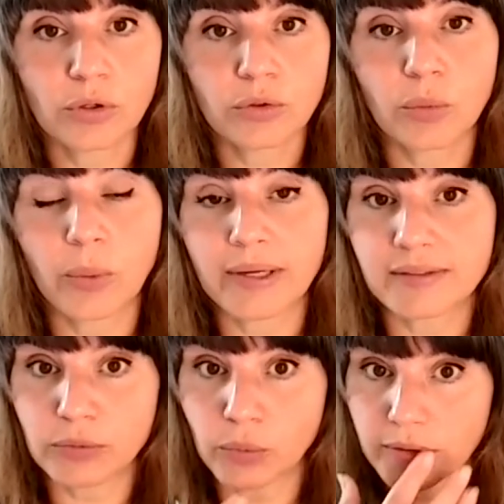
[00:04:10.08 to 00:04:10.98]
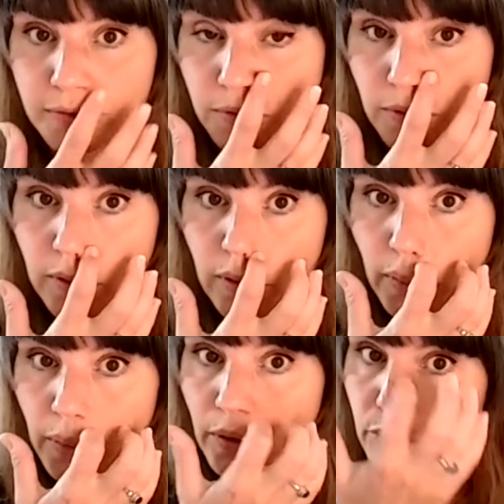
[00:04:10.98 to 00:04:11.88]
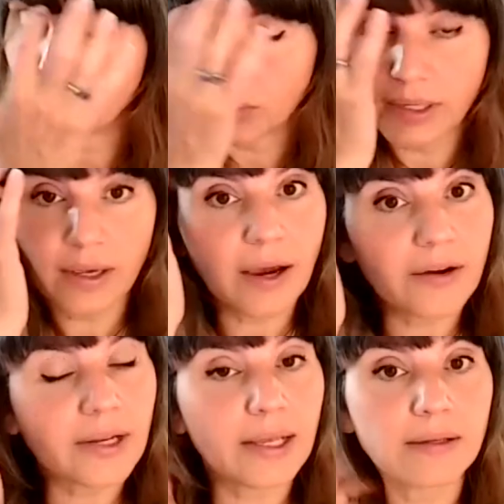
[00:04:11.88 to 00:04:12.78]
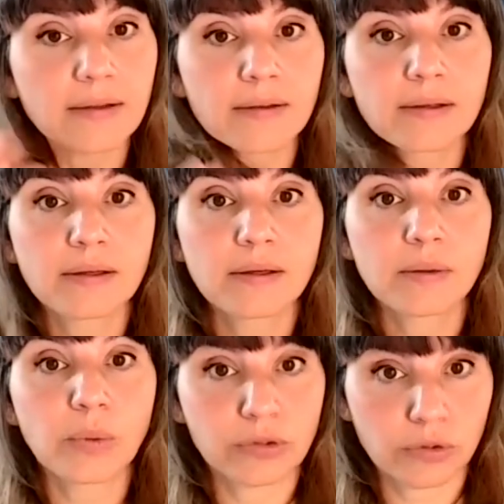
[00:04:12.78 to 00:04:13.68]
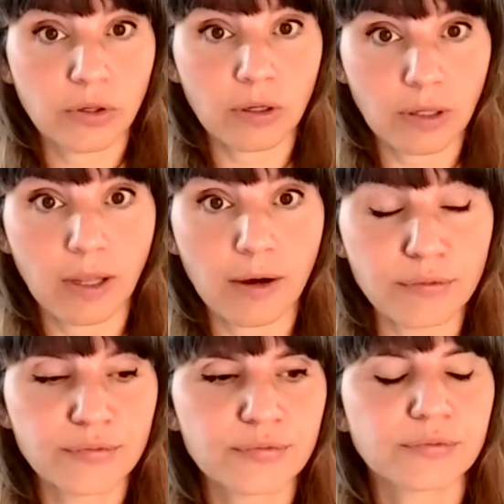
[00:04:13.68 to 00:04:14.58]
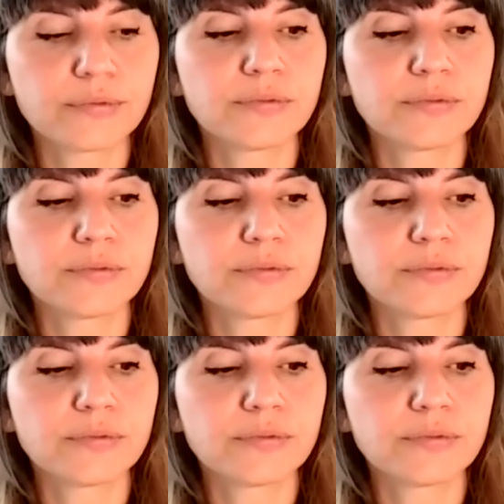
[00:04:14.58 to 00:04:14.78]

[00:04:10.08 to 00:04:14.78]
the ways in which you incarnate what you call love.